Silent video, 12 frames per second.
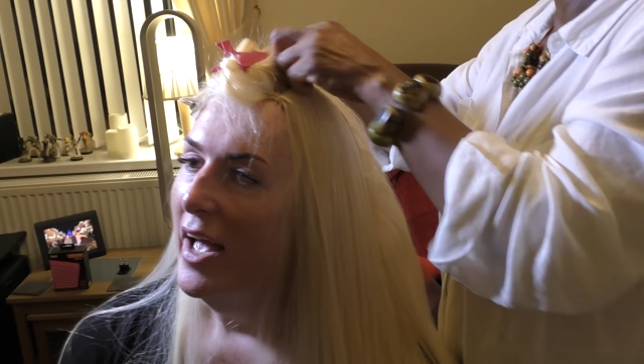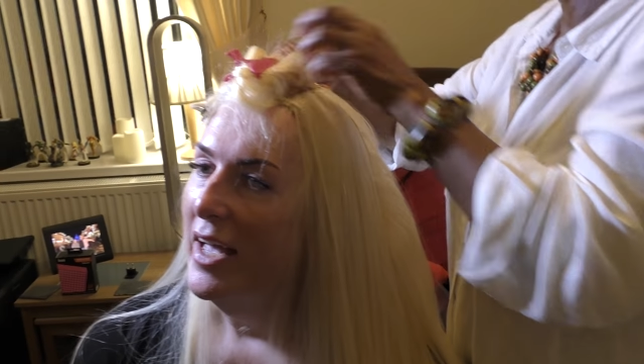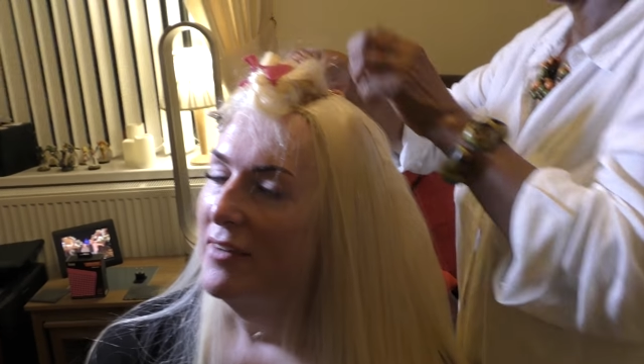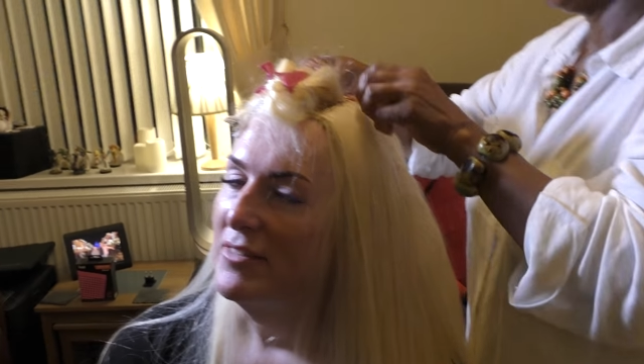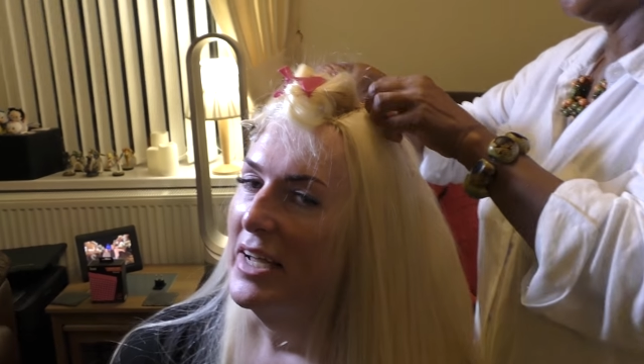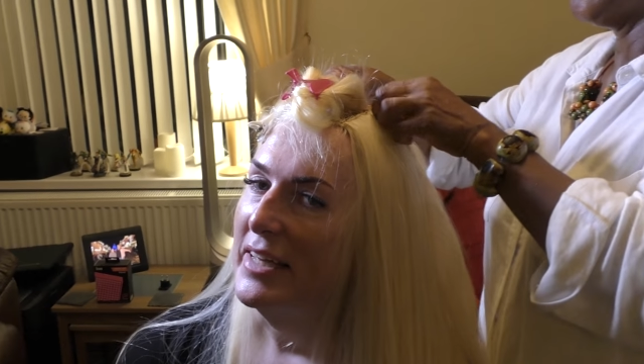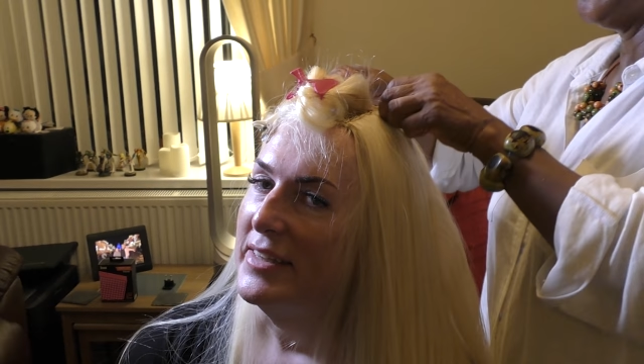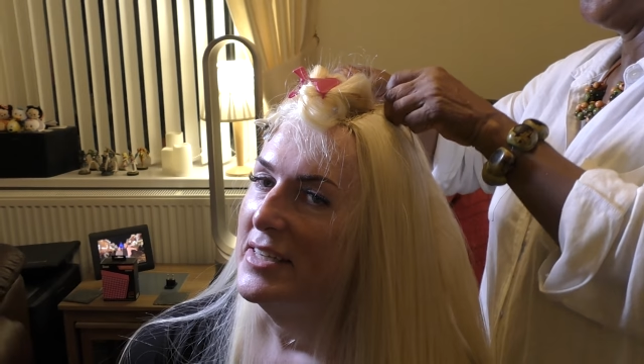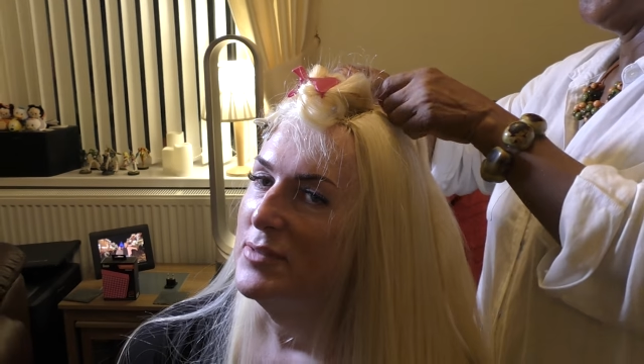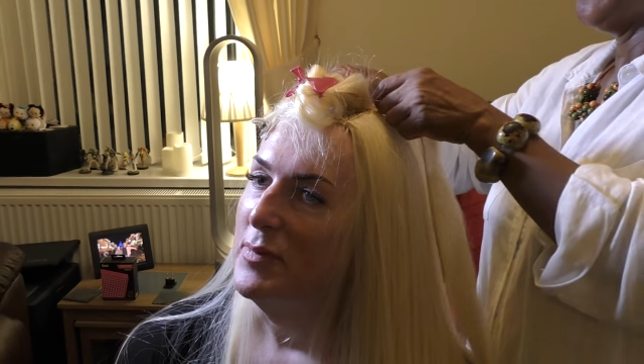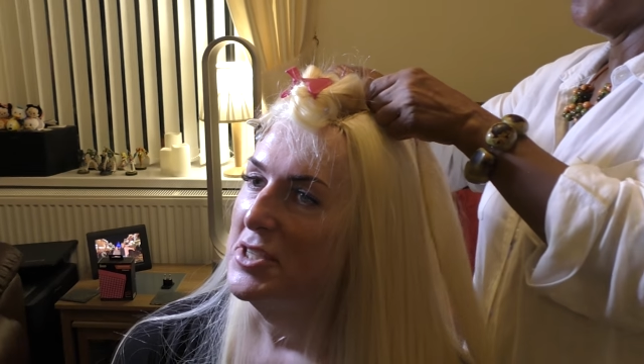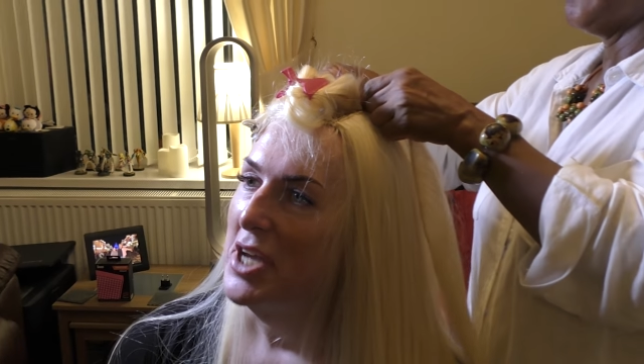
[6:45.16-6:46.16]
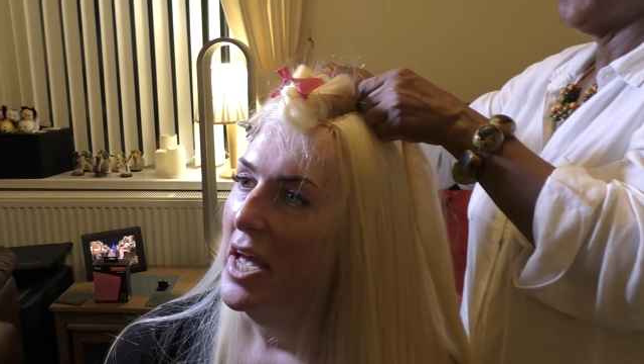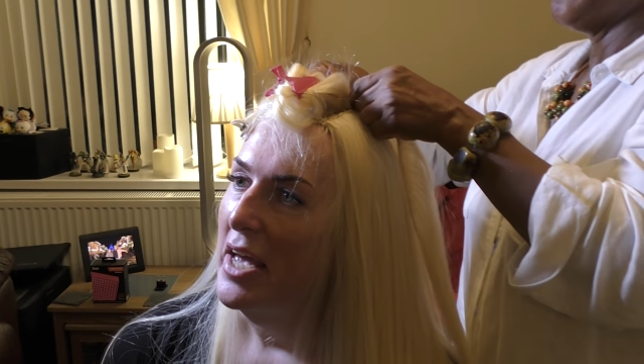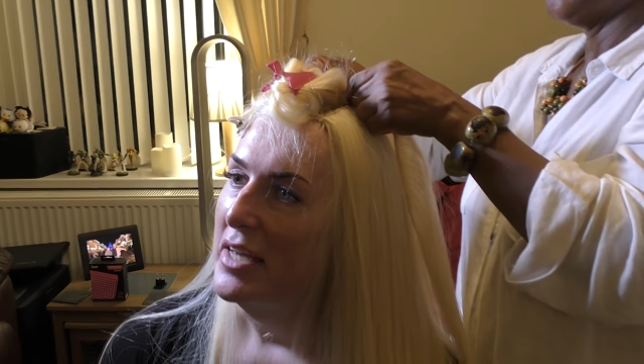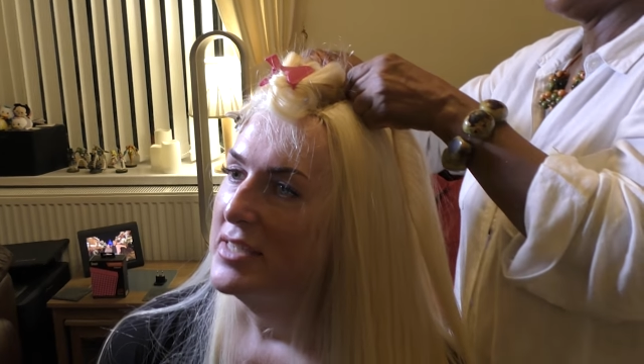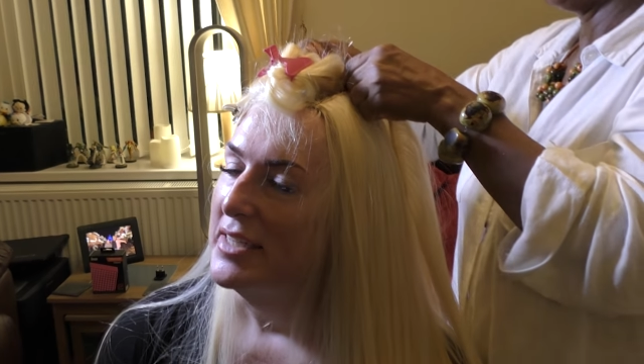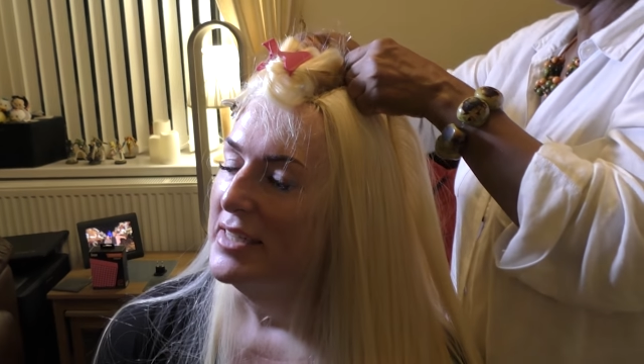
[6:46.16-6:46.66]
I haven't had this much
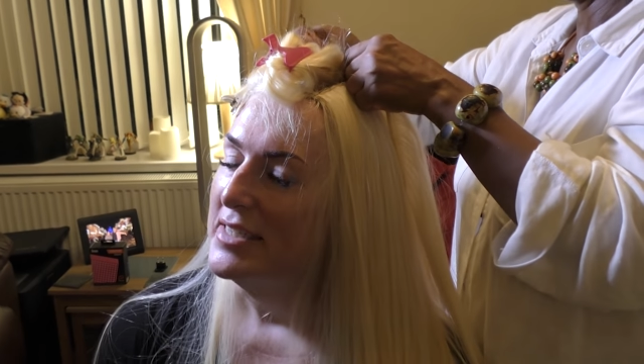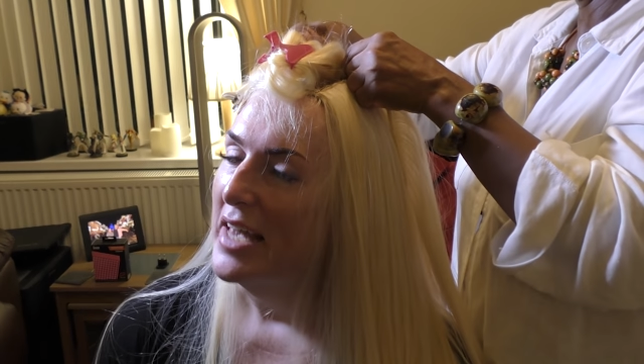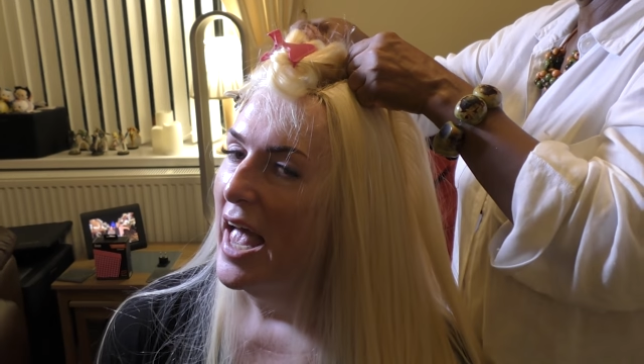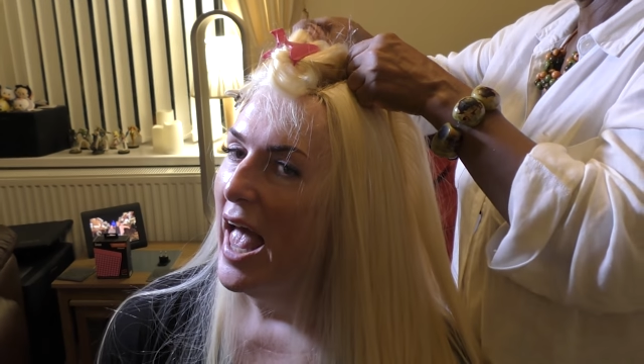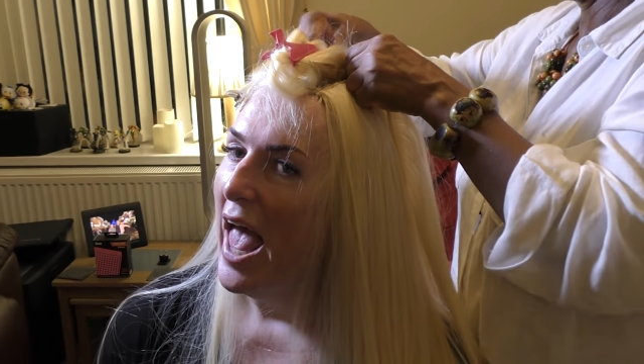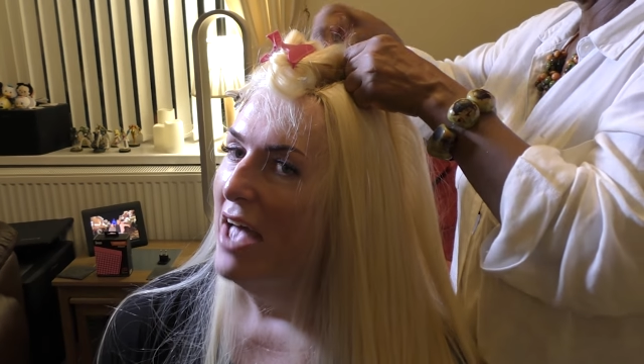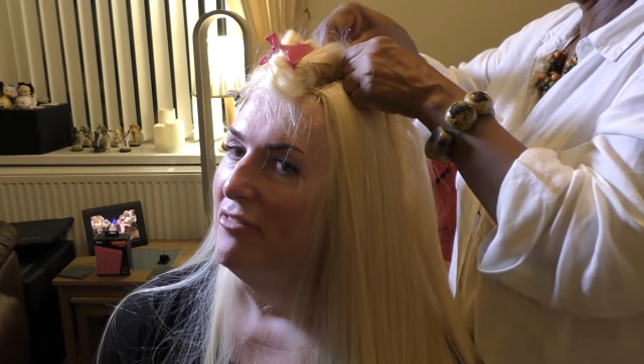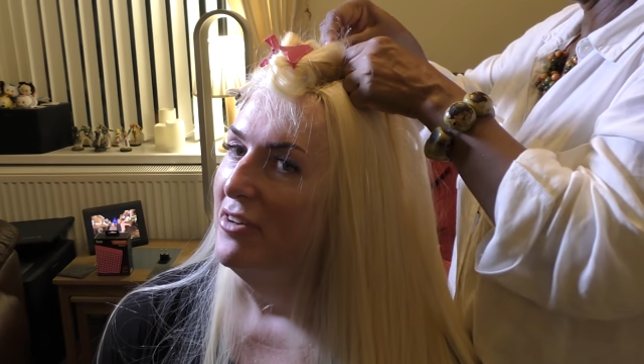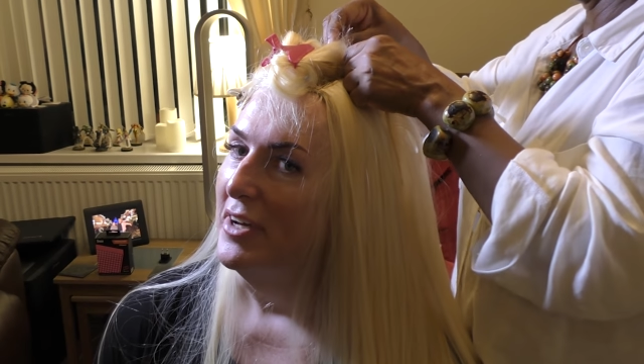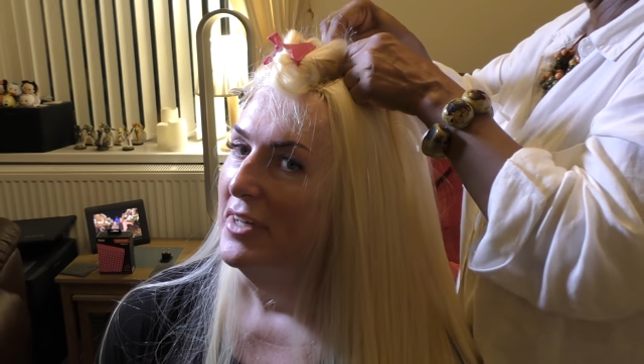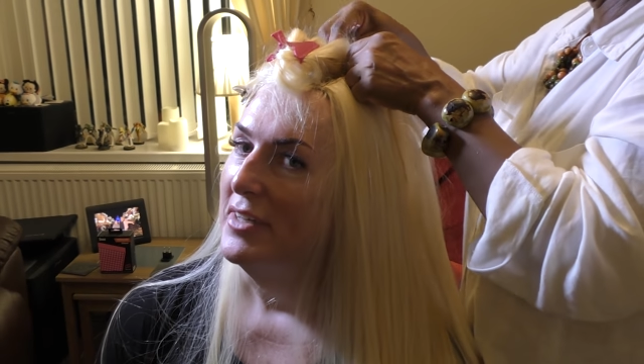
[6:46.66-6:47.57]
hair since ever.